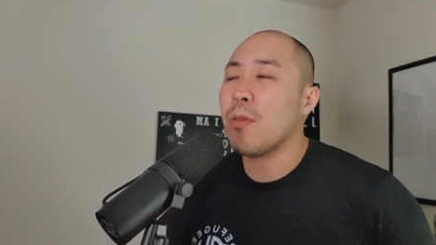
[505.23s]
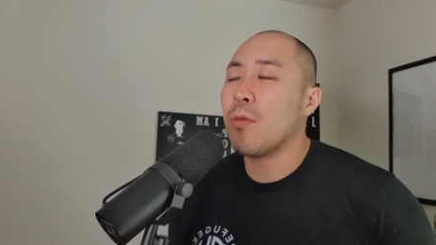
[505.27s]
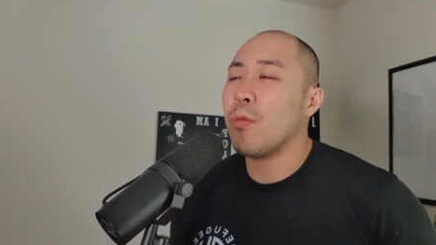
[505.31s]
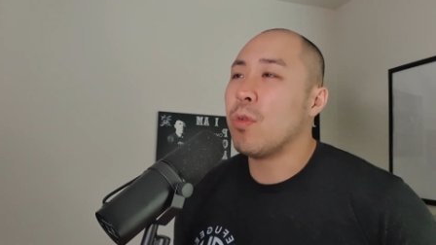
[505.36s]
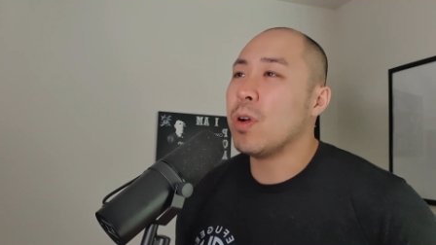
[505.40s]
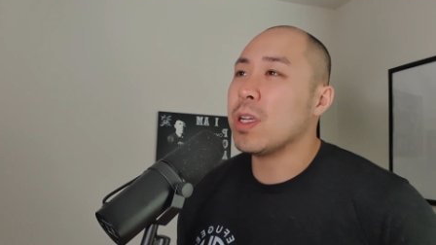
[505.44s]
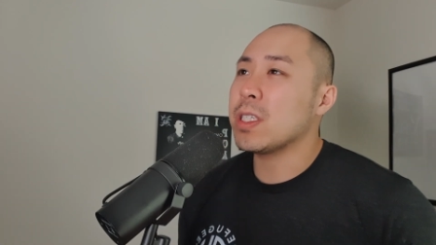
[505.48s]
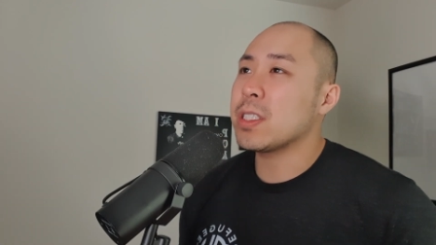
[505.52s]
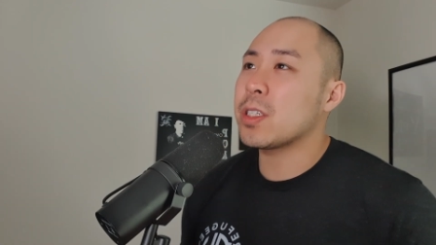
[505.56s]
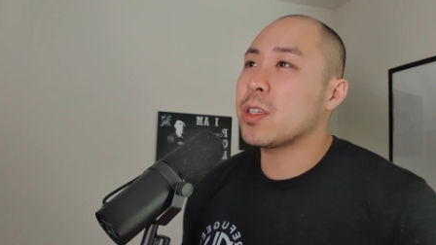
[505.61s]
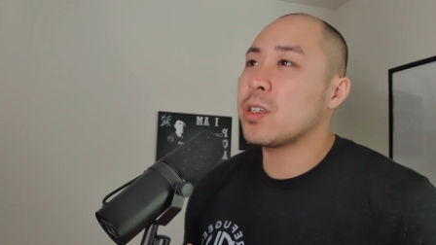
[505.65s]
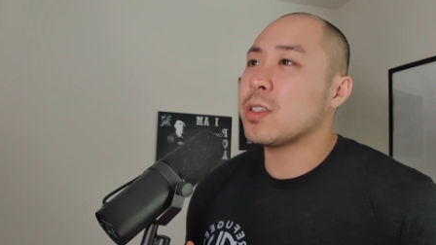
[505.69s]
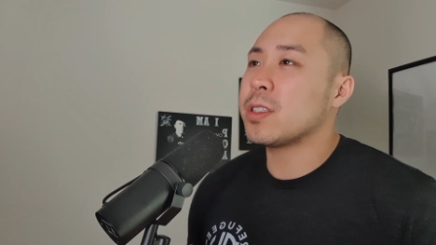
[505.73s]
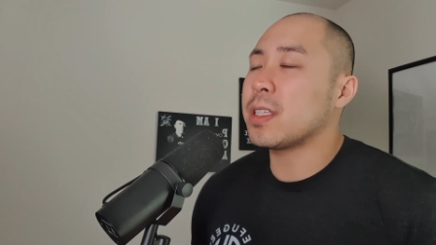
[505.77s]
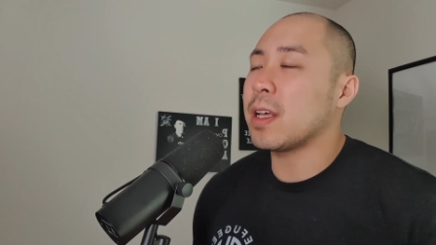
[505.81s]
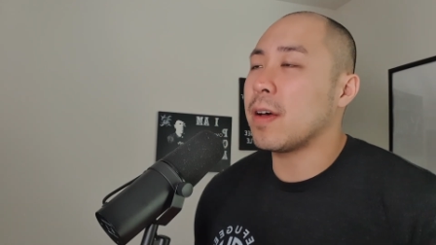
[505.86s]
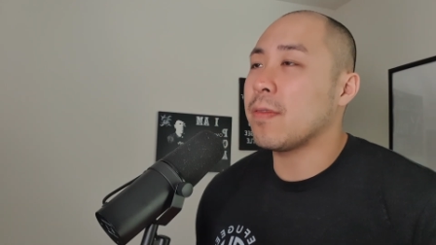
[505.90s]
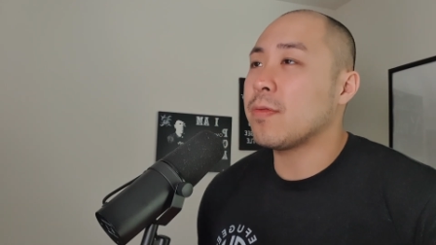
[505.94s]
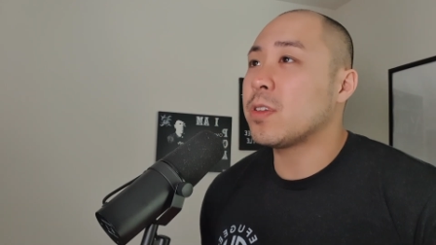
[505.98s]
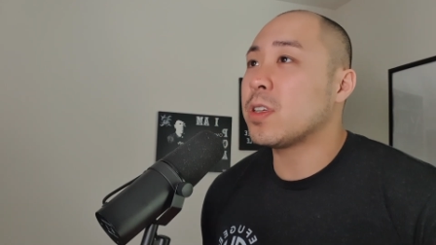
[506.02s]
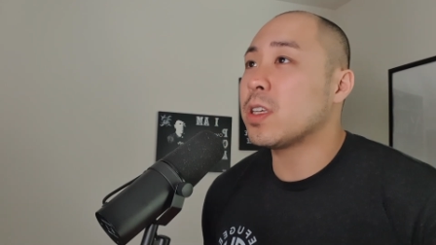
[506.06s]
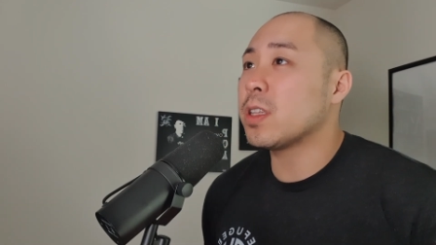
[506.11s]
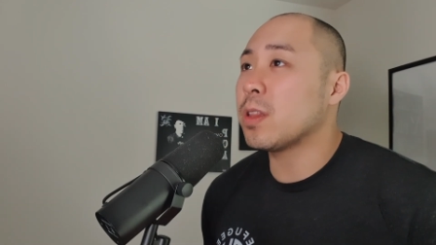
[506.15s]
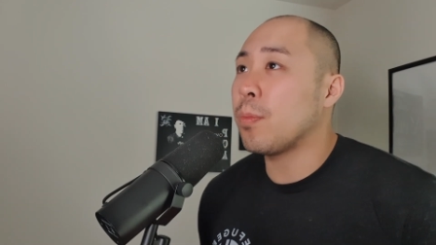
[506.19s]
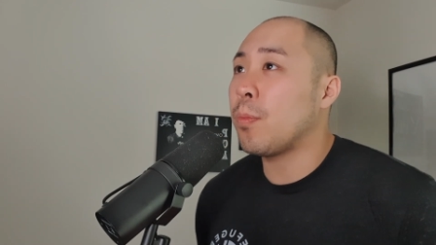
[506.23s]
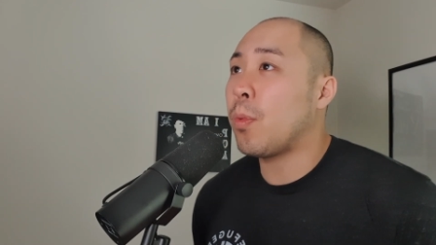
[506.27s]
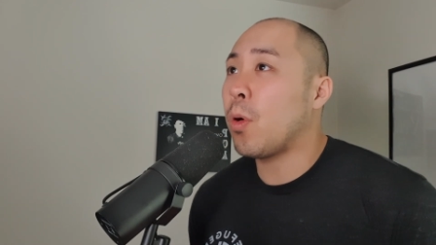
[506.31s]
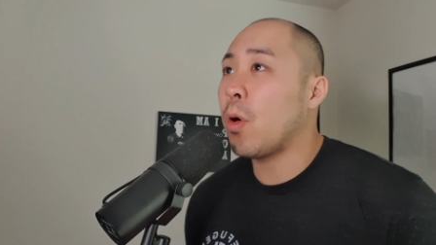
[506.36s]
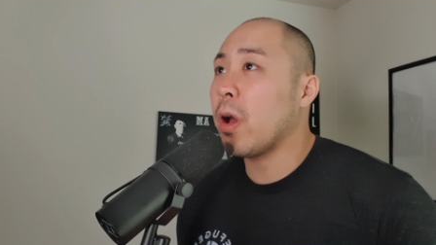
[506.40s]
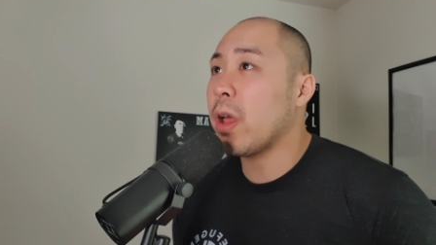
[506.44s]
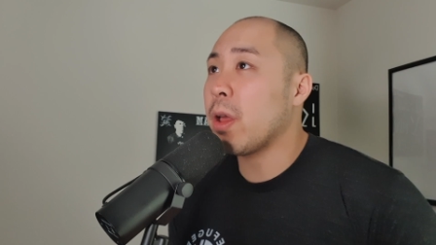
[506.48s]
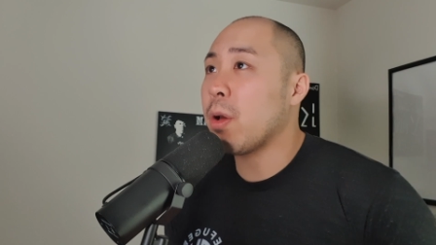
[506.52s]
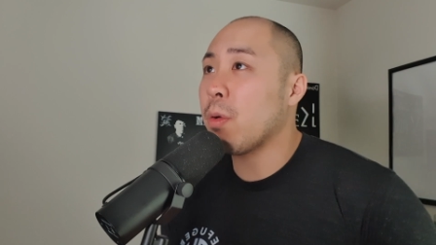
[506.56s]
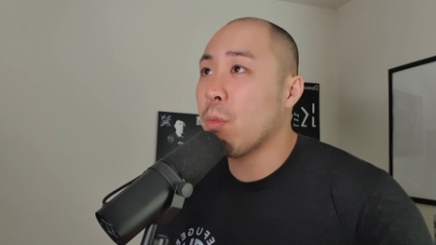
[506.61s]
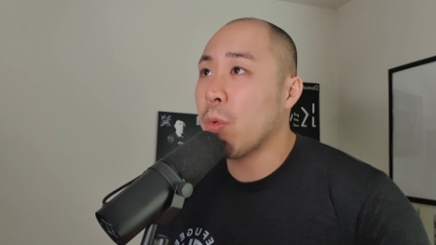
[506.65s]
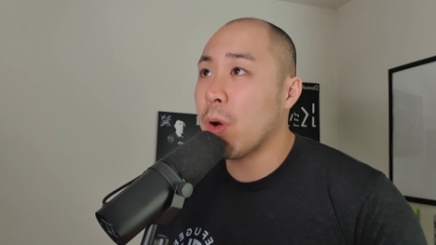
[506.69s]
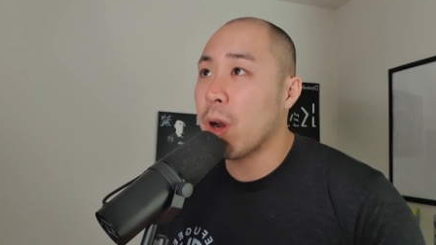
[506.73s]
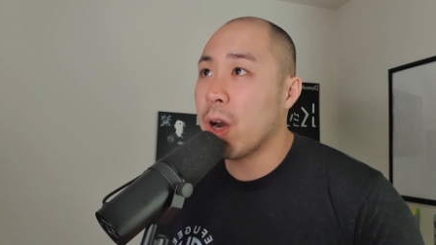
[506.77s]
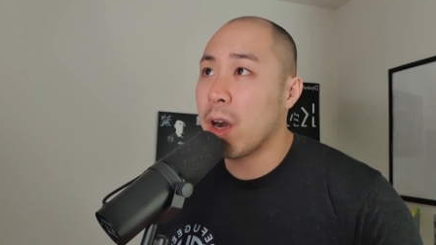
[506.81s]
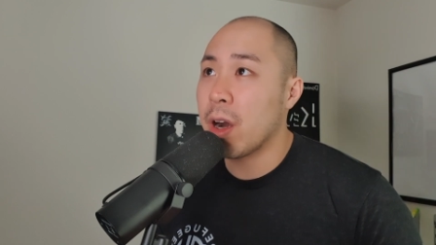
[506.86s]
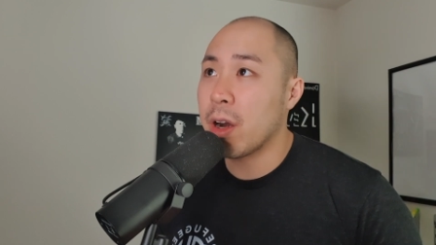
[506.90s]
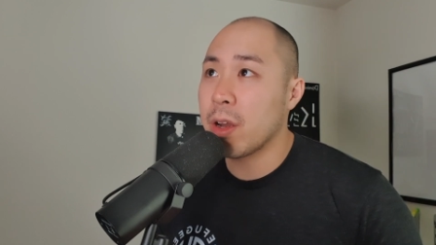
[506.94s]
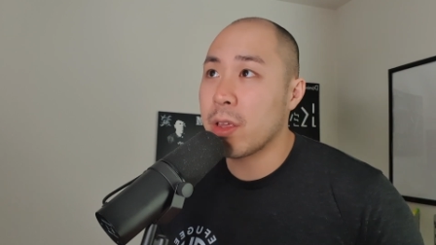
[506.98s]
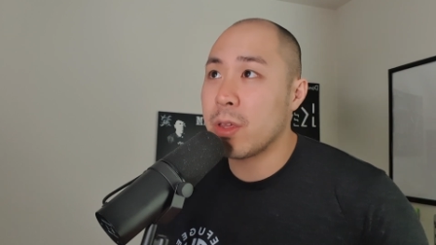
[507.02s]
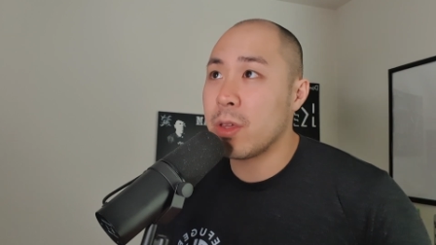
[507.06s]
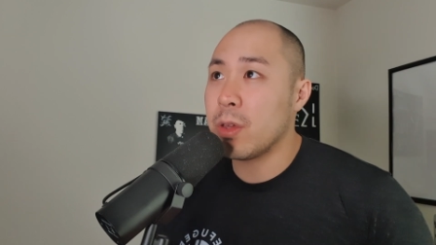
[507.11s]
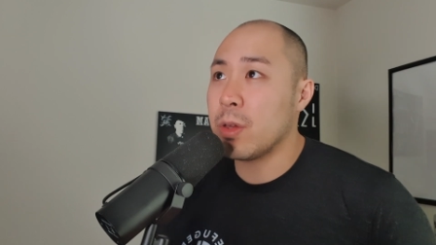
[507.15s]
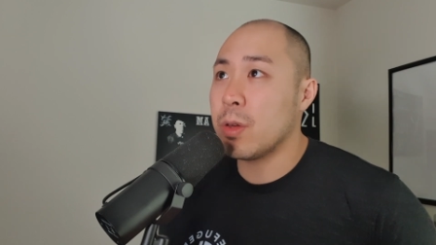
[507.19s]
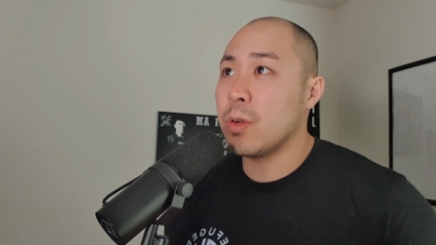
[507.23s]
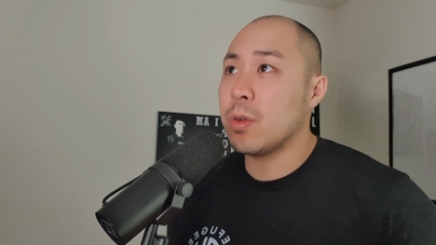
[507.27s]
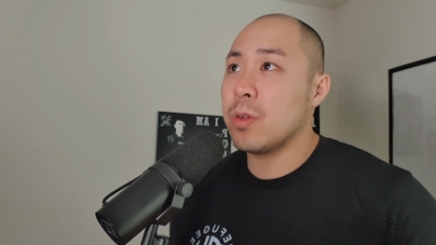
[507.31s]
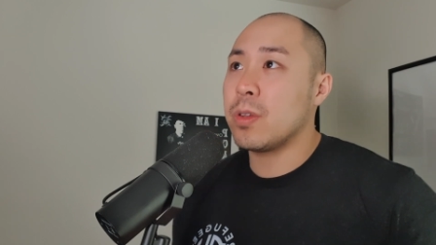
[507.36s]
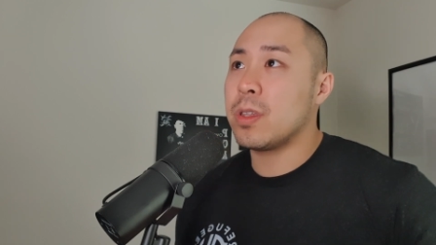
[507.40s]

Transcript: risk yourself to the point where you